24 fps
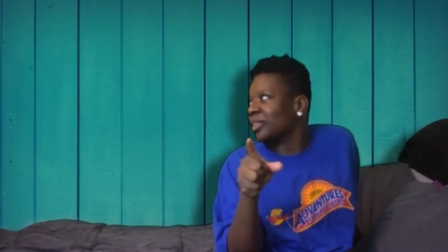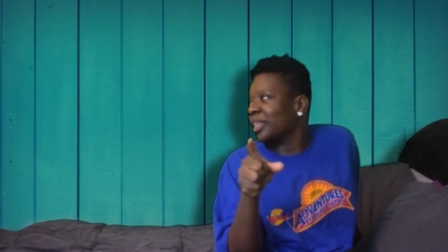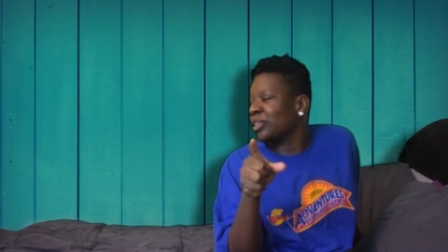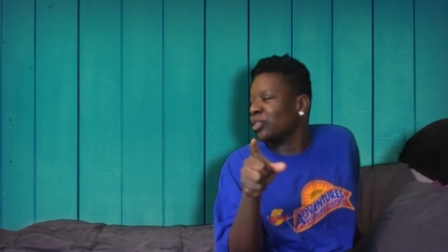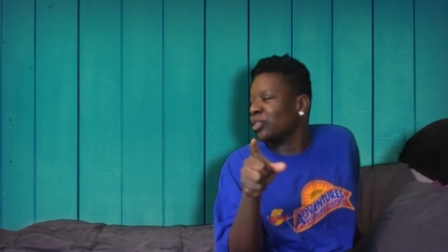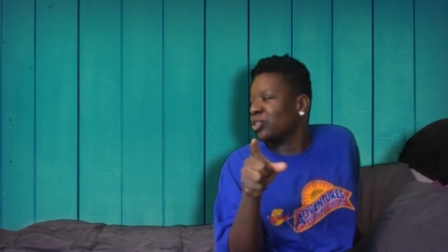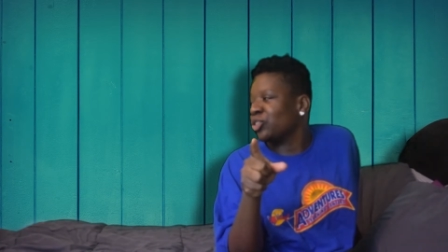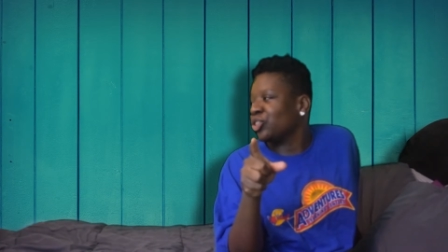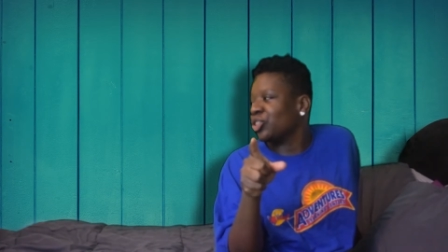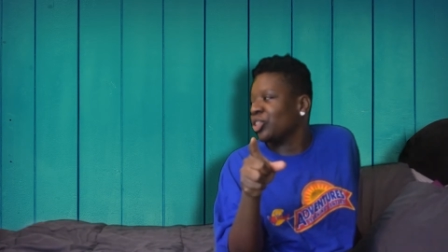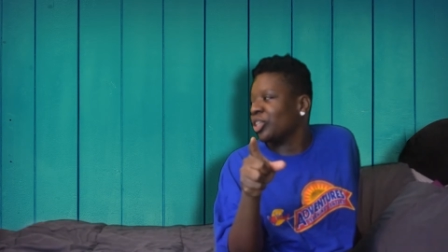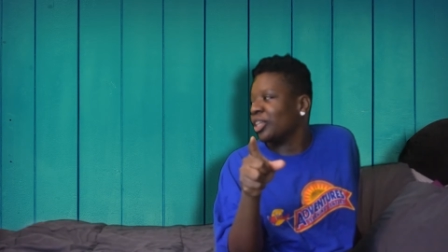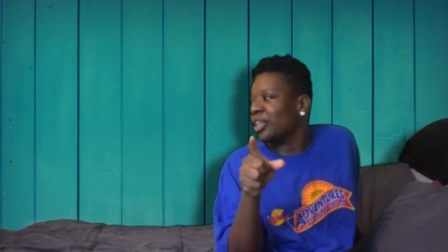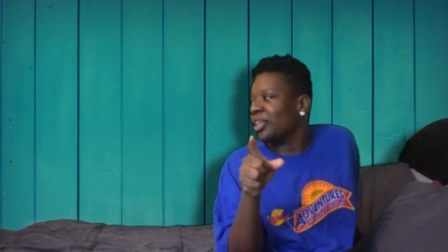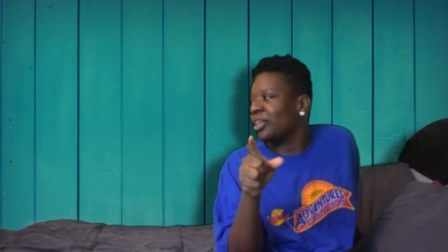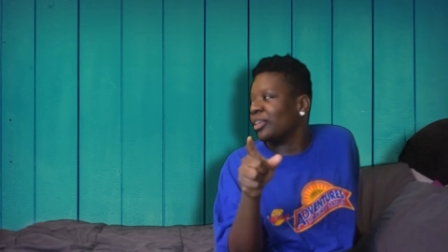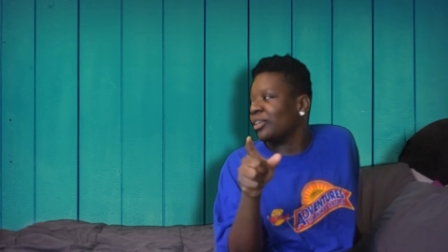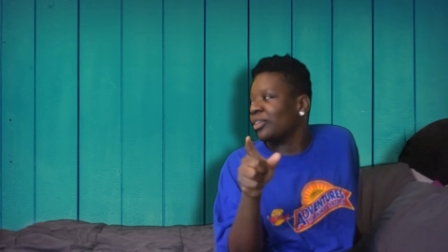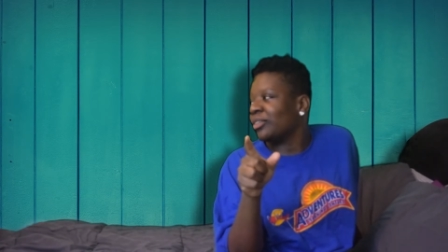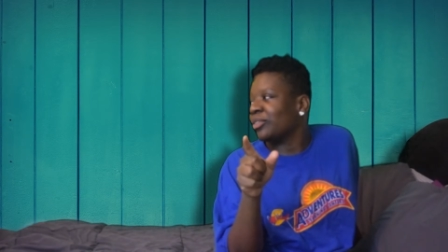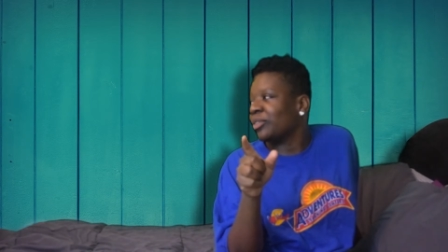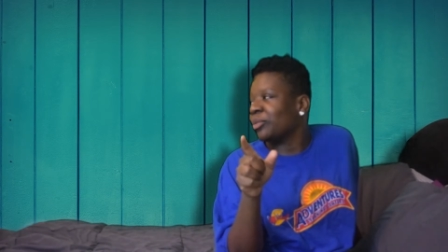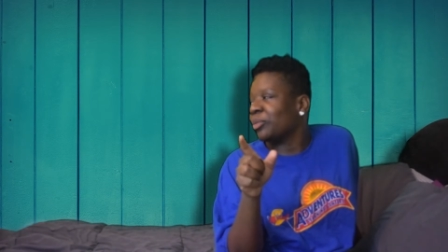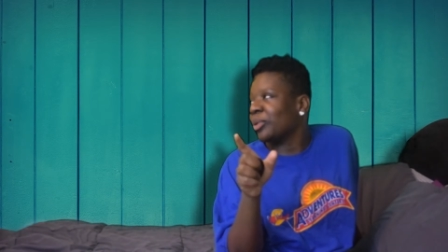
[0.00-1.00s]
That's what you
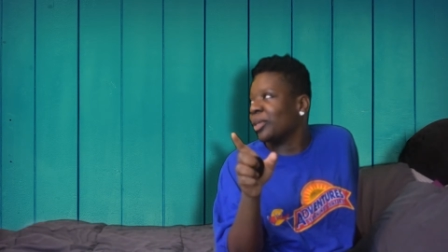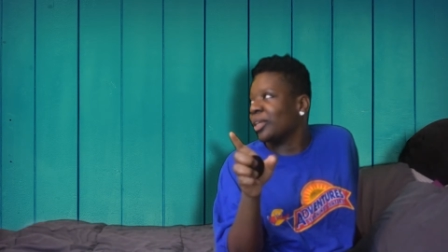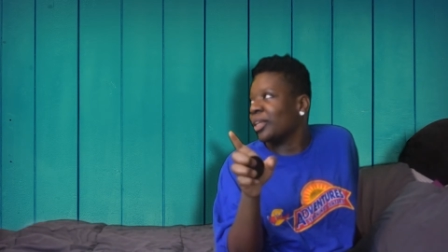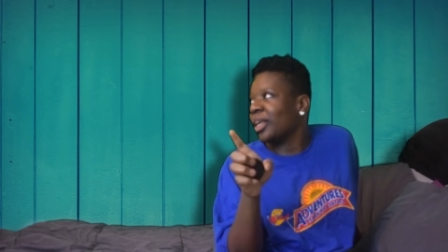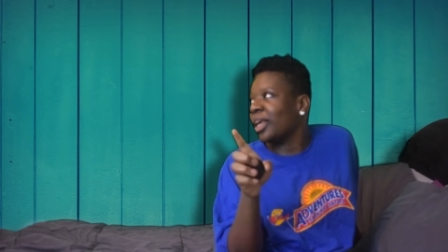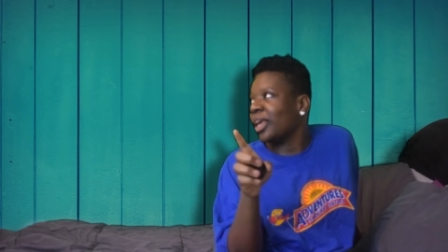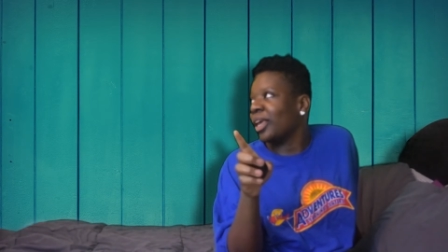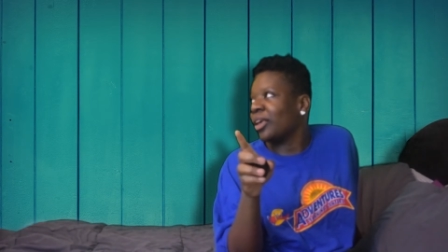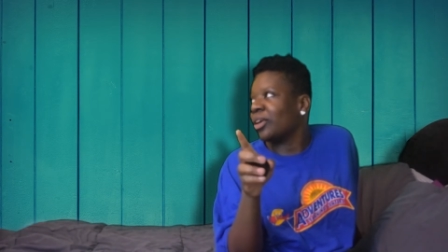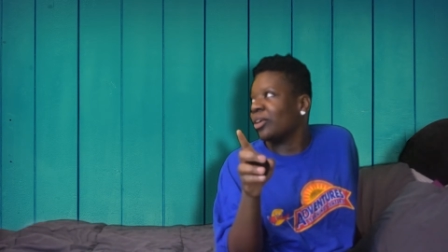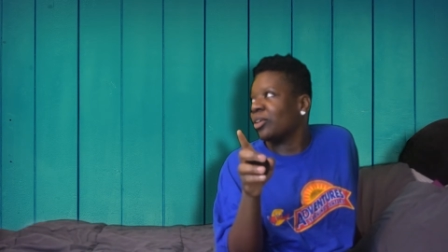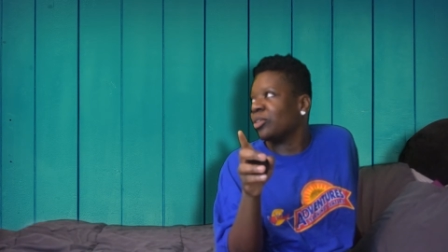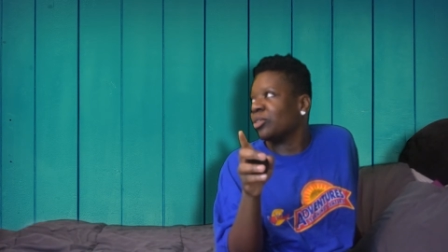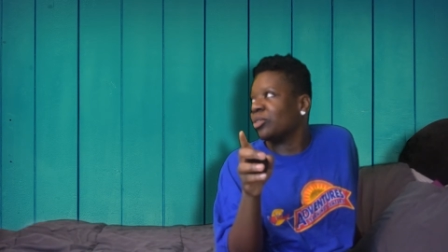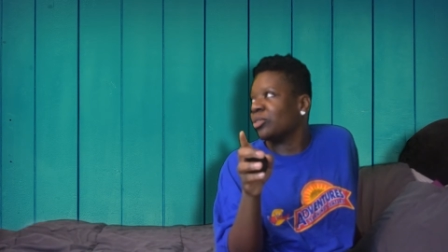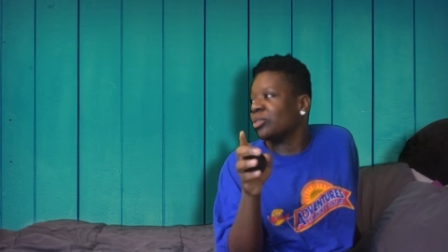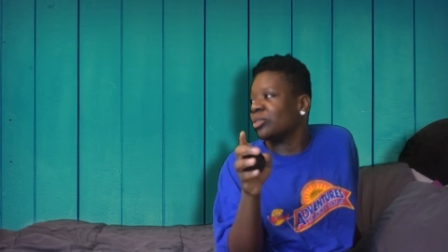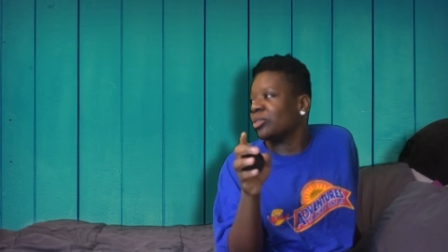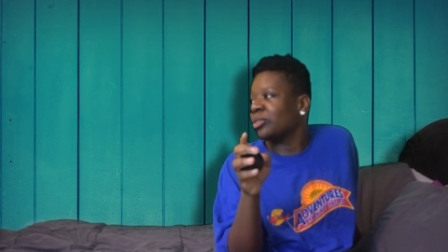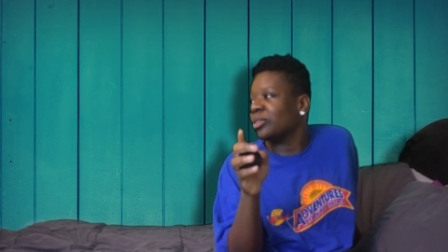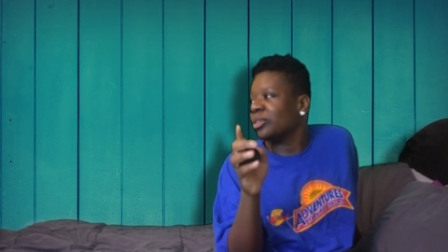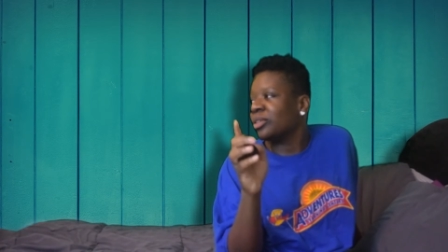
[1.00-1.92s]
get for being an a-hole.